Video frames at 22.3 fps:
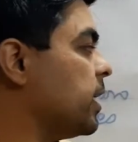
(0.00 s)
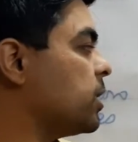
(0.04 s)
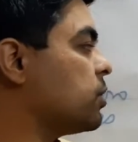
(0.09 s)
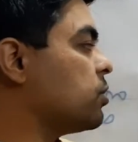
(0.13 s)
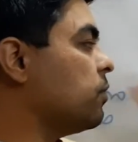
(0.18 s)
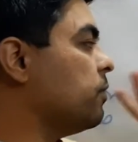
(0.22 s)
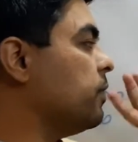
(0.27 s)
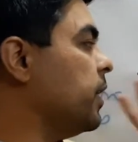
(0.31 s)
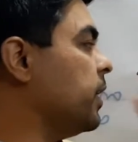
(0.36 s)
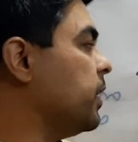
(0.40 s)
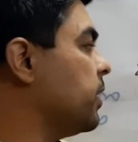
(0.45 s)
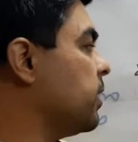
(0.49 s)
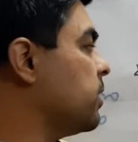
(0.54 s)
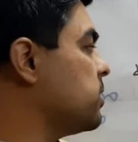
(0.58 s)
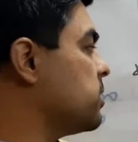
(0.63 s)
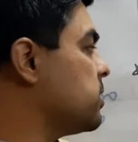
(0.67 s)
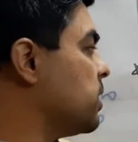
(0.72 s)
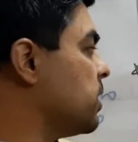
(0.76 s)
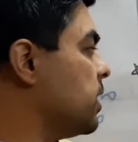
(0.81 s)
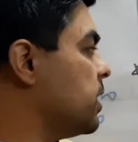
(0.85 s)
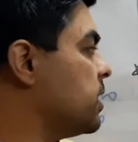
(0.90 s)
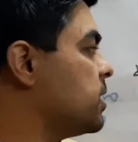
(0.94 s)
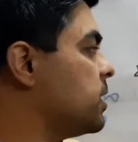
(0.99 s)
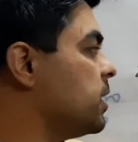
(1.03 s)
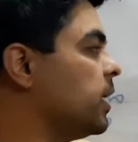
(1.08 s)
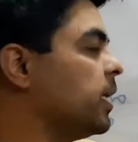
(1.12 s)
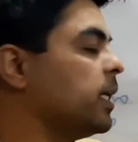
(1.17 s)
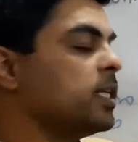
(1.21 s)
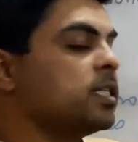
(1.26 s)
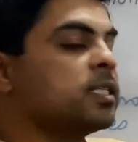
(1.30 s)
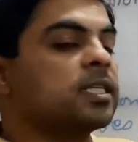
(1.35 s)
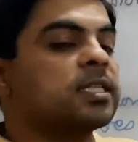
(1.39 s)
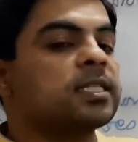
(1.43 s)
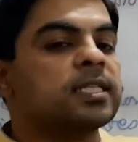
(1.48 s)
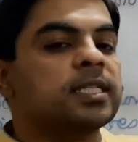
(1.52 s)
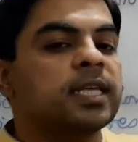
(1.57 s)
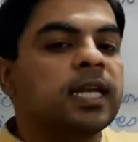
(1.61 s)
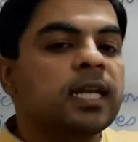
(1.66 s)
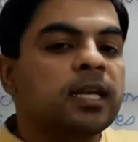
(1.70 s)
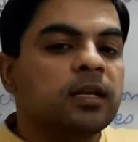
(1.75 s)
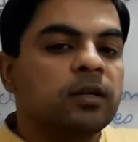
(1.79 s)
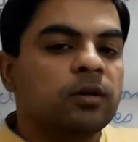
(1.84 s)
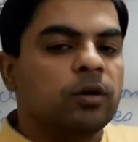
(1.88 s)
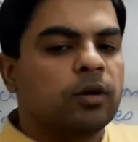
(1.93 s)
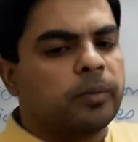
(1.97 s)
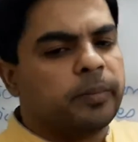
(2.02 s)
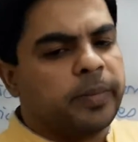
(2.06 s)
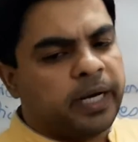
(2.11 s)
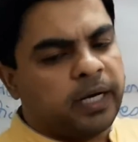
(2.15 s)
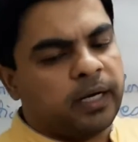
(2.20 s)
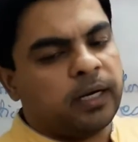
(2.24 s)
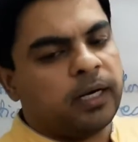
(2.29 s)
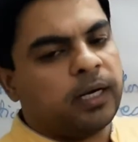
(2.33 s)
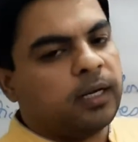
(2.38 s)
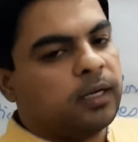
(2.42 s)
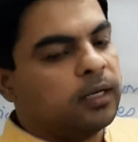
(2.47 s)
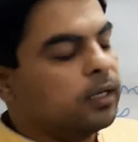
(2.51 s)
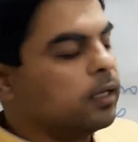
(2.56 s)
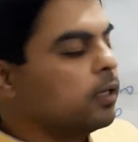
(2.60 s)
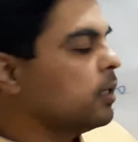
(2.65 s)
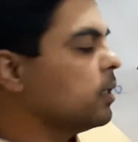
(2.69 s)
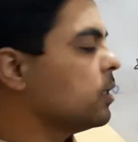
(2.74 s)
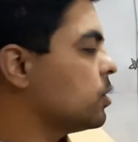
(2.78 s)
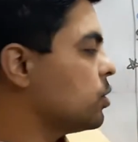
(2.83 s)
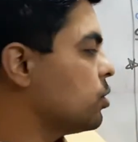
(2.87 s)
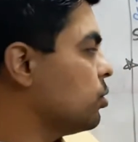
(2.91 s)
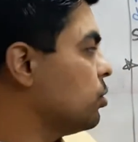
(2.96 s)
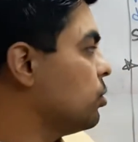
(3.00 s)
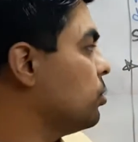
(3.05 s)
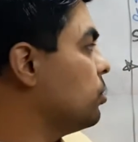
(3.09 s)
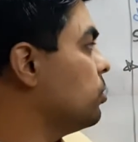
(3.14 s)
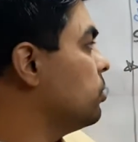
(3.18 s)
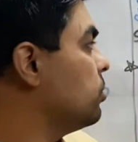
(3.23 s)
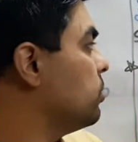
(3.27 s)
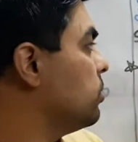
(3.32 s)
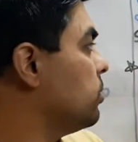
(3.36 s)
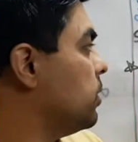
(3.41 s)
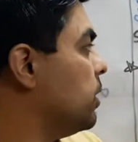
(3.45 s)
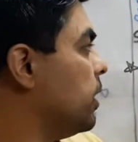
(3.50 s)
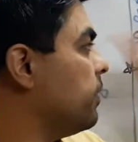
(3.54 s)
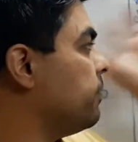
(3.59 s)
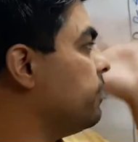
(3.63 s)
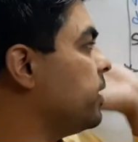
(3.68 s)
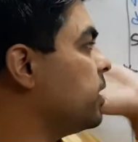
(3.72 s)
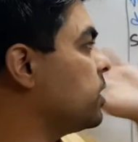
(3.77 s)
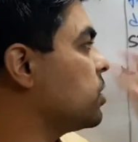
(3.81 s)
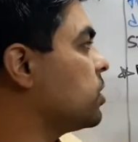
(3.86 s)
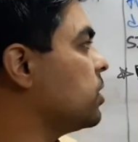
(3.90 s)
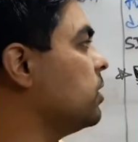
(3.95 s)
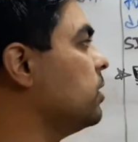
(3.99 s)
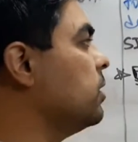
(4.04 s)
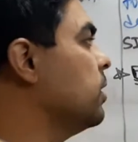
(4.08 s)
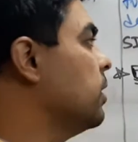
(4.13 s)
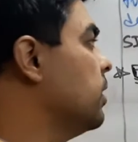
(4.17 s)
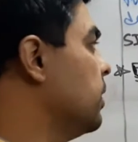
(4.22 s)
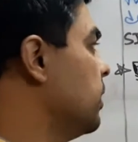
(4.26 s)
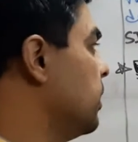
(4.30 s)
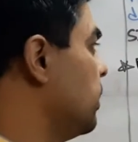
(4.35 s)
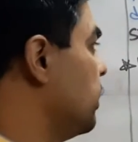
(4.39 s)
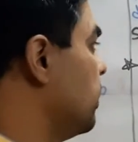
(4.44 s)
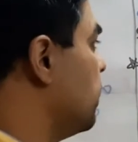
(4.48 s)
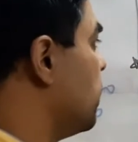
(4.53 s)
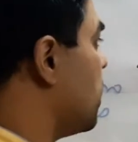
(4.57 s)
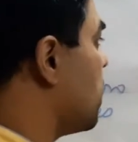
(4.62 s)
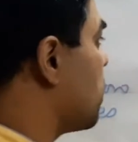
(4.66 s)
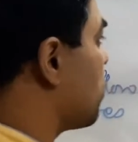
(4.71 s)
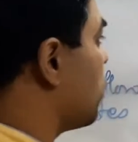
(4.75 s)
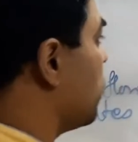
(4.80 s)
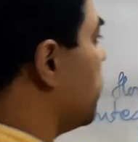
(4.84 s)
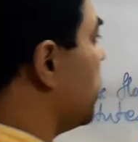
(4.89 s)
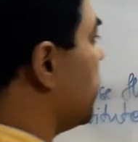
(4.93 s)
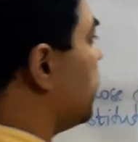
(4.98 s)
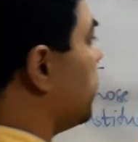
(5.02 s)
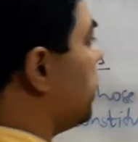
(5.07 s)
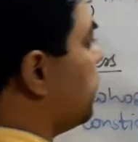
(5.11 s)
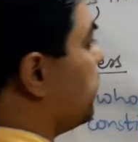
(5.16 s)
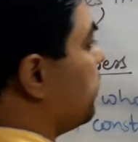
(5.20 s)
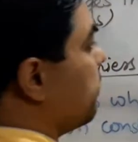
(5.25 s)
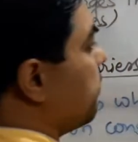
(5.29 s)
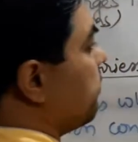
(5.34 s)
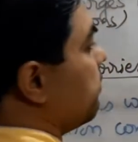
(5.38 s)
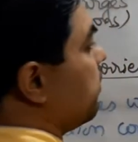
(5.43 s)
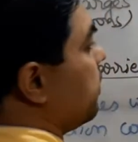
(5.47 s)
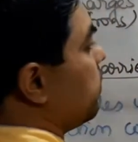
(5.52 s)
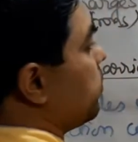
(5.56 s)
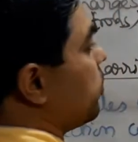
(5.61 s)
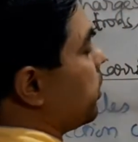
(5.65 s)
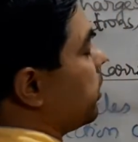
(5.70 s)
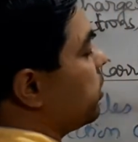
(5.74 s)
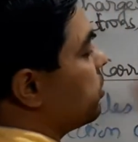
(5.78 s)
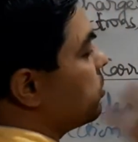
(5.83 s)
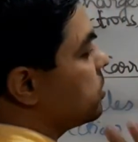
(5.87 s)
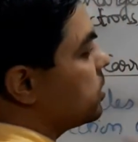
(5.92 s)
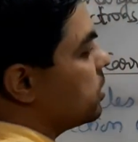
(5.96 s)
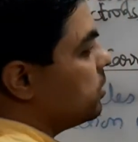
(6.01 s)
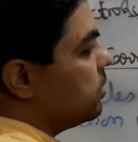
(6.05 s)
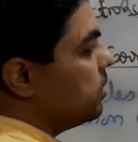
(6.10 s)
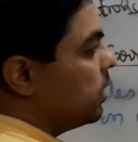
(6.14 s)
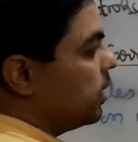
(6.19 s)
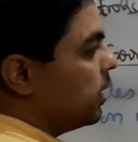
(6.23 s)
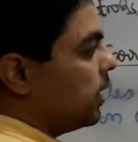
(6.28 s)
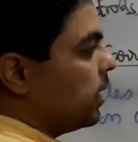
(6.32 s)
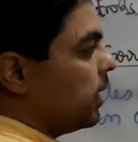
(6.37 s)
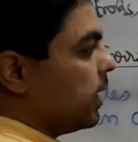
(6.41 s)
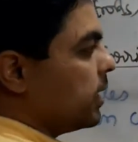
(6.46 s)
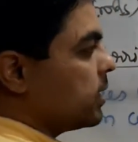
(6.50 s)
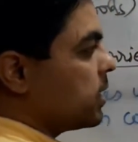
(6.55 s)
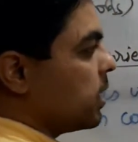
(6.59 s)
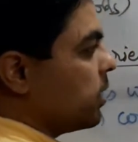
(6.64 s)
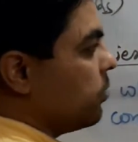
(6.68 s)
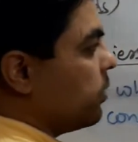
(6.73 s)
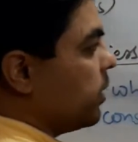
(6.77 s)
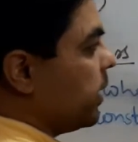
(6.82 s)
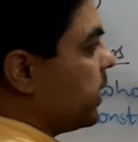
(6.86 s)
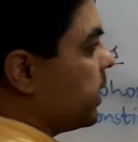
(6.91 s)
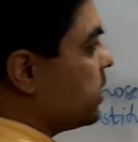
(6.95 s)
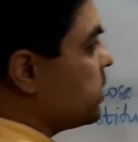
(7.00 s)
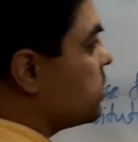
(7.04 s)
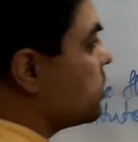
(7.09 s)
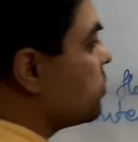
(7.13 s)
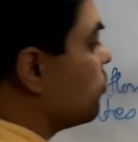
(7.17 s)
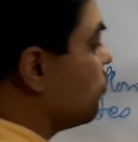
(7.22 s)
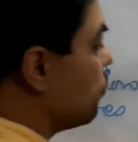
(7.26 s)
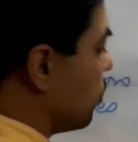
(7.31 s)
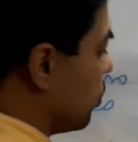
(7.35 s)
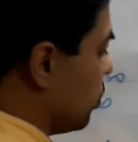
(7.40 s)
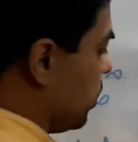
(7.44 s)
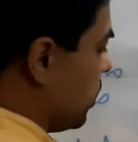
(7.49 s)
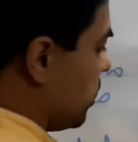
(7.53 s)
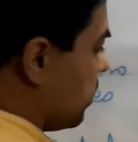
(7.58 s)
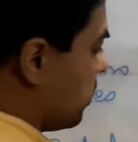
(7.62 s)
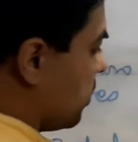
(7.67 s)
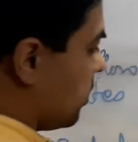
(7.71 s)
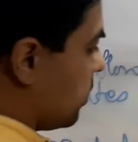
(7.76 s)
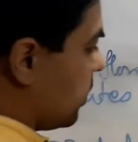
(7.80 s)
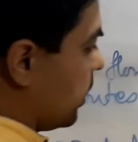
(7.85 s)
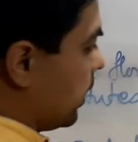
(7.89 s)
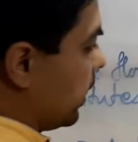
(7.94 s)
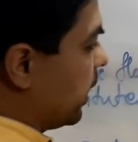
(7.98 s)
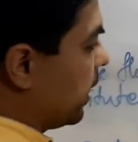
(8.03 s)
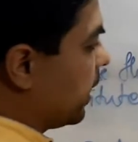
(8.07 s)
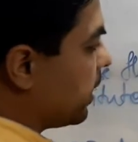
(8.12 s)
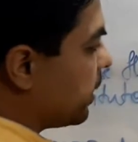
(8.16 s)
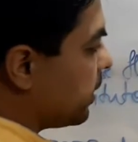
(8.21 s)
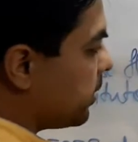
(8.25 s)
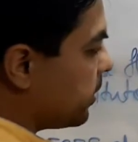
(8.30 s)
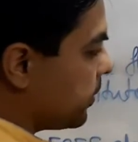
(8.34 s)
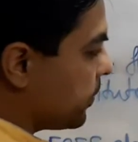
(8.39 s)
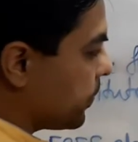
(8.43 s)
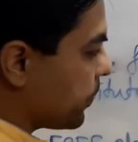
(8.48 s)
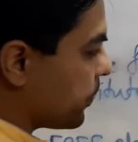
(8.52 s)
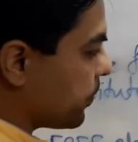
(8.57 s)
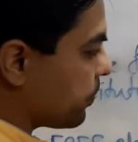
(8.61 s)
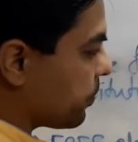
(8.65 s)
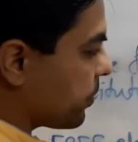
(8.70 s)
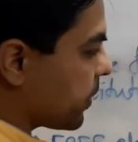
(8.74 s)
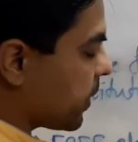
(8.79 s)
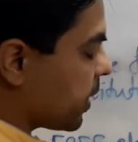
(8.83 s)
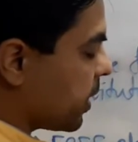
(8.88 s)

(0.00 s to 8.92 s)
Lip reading: case of electrical circuits, it is a cell or battery. So definition accordingly will produce the SI unit as volt. Here